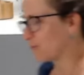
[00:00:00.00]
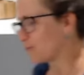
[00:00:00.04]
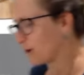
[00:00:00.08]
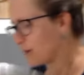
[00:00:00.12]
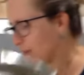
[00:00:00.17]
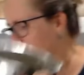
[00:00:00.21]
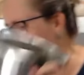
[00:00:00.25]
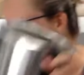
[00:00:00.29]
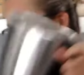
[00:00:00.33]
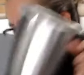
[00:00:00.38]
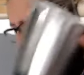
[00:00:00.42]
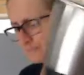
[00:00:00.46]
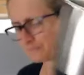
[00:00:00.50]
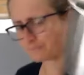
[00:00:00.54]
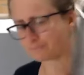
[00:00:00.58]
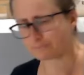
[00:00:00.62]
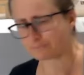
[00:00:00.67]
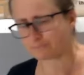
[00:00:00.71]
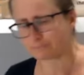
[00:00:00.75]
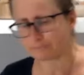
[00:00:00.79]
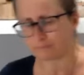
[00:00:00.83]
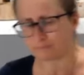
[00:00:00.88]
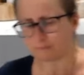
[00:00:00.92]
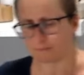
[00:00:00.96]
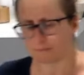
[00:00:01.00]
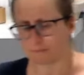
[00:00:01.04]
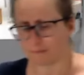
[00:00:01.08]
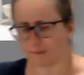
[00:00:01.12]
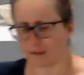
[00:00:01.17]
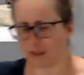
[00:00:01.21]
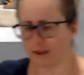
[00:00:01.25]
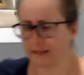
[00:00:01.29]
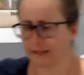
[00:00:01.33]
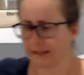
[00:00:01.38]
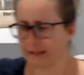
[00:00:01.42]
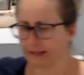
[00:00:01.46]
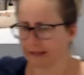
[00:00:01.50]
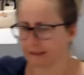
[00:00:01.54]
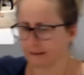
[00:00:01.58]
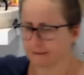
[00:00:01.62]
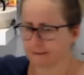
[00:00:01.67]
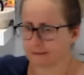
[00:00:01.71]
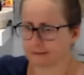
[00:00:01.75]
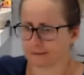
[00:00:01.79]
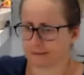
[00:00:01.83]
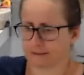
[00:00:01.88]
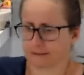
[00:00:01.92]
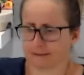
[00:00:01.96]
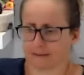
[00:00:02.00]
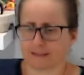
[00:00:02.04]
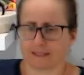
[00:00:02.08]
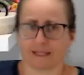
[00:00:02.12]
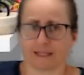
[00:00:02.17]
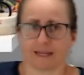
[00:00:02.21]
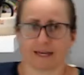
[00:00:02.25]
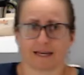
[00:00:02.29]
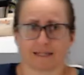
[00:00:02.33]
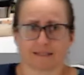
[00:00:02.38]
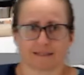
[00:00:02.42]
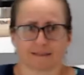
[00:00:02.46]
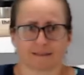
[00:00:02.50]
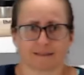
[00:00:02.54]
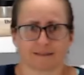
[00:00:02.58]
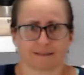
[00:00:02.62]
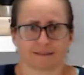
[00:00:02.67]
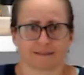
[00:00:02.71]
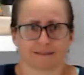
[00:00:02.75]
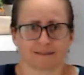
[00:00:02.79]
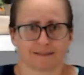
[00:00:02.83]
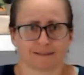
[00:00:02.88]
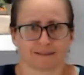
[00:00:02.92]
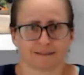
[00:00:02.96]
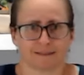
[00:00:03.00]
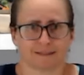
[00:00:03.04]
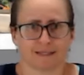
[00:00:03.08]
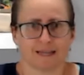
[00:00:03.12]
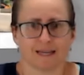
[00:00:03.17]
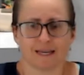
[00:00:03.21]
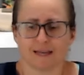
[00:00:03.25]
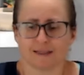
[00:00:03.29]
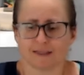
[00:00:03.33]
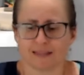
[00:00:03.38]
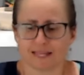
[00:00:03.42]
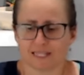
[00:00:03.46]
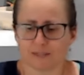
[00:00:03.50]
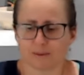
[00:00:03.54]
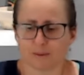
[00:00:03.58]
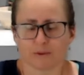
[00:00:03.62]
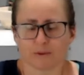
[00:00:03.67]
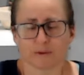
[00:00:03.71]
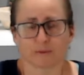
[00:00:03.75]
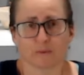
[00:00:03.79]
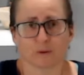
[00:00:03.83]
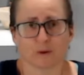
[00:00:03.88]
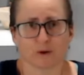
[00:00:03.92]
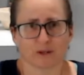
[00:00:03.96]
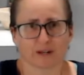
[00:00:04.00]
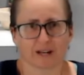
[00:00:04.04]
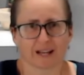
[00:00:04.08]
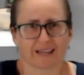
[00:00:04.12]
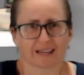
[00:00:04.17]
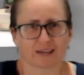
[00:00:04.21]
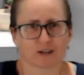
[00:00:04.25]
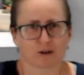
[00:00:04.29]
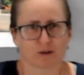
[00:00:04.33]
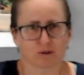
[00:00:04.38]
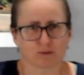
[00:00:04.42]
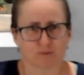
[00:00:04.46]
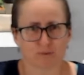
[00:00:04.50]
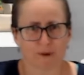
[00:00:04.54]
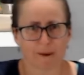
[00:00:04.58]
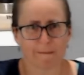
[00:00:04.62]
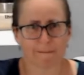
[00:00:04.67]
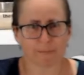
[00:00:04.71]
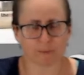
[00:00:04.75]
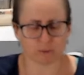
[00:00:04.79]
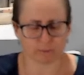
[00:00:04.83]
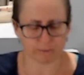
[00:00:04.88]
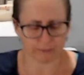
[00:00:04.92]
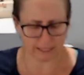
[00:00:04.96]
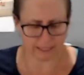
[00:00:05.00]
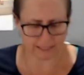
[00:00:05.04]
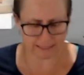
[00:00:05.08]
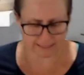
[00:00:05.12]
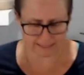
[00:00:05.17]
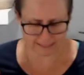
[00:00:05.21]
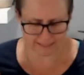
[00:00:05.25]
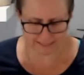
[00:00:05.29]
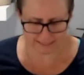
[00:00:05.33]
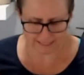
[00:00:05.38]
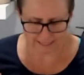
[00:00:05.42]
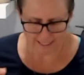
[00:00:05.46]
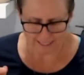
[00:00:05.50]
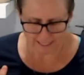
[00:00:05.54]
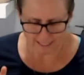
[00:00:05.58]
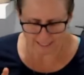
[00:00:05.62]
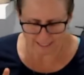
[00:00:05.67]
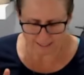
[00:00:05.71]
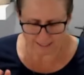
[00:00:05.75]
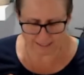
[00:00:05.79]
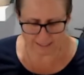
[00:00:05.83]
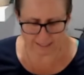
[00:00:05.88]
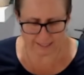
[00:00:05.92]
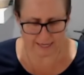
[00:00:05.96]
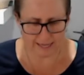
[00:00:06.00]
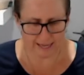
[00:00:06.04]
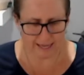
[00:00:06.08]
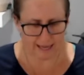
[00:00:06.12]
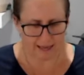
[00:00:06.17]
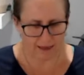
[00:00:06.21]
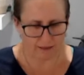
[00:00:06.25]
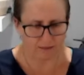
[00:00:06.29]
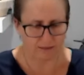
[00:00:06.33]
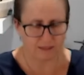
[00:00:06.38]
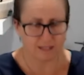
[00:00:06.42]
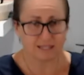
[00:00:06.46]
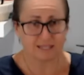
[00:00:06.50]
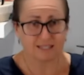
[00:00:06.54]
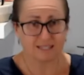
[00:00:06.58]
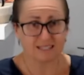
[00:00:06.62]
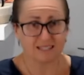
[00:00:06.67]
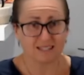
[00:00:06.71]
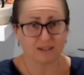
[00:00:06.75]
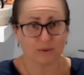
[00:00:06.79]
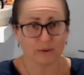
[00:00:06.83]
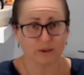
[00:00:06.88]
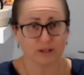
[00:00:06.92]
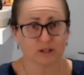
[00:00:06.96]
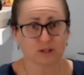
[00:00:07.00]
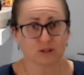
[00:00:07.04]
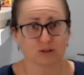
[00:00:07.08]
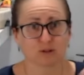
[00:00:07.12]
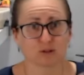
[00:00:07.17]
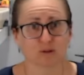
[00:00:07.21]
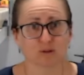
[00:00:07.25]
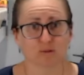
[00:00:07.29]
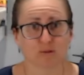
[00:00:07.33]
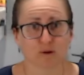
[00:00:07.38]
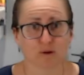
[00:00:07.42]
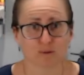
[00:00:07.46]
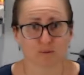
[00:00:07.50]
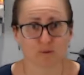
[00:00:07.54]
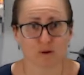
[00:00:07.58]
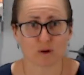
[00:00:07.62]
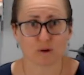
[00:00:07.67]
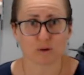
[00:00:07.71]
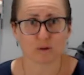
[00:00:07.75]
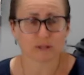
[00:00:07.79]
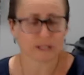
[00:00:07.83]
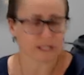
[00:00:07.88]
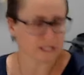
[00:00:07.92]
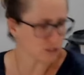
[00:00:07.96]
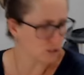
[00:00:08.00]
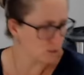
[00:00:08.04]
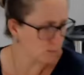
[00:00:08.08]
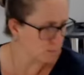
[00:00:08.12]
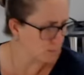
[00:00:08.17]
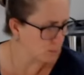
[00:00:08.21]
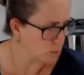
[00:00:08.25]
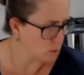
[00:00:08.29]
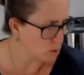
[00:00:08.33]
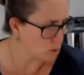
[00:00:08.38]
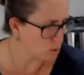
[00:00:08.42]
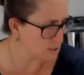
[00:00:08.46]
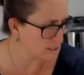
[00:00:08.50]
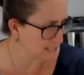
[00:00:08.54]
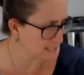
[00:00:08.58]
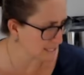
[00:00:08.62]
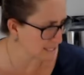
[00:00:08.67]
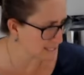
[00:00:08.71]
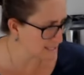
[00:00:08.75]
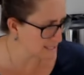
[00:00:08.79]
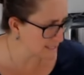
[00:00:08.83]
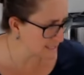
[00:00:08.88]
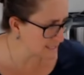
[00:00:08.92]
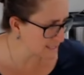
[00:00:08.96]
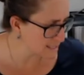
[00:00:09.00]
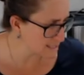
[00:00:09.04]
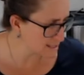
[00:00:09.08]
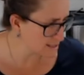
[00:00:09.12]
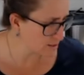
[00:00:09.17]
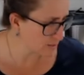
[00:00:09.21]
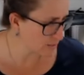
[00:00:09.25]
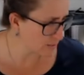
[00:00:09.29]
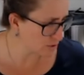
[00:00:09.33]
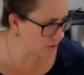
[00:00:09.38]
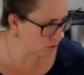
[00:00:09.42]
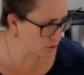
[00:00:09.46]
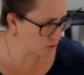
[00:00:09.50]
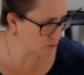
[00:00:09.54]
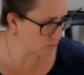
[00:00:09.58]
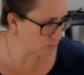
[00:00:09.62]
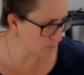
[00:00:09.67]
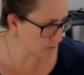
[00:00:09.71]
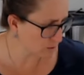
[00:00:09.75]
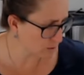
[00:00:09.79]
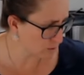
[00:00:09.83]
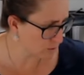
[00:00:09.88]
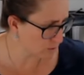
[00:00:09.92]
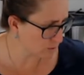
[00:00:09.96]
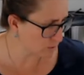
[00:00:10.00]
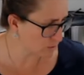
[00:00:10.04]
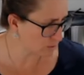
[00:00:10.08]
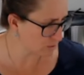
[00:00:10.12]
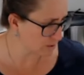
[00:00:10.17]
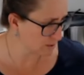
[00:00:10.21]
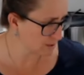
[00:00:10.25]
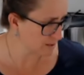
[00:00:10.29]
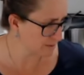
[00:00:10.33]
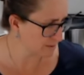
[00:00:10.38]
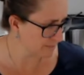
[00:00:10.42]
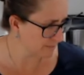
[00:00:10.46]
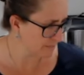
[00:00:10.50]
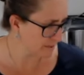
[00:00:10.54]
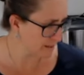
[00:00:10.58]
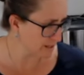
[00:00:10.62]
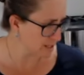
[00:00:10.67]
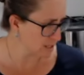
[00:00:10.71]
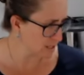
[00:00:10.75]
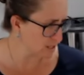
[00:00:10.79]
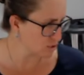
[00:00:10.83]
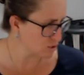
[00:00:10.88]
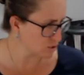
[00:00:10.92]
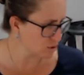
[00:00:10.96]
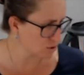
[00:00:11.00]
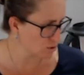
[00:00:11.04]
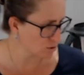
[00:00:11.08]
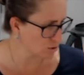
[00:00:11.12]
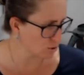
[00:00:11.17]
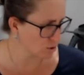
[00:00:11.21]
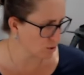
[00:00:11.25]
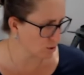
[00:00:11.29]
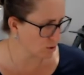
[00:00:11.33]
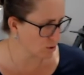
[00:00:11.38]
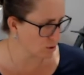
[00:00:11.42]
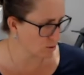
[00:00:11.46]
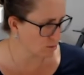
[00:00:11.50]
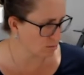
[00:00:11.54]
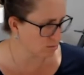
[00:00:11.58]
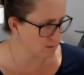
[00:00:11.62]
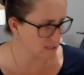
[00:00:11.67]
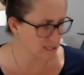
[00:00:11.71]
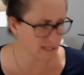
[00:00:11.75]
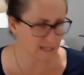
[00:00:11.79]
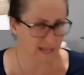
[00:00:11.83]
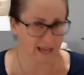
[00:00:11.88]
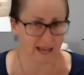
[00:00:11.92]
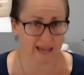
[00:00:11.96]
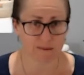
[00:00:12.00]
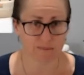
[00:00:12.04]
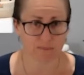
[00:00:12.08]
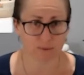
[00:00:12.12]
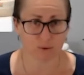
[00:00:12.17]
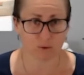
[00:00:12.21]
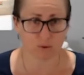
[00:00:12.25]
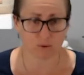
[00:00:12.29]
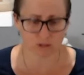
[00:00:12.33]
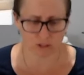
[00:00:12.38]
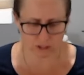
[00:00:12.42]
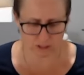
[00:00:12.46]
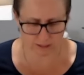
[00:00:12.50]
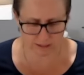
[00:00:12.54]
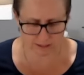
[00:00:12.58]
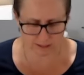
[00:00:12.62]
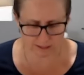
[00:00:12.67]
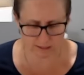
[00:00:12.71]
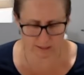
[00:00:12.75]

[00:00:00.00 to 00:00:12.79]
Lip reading: Okay, look at that. That's what we want, like a crumble mix. So now this is going to roll into balls, and it says it's going to roll into, it says 8 portions.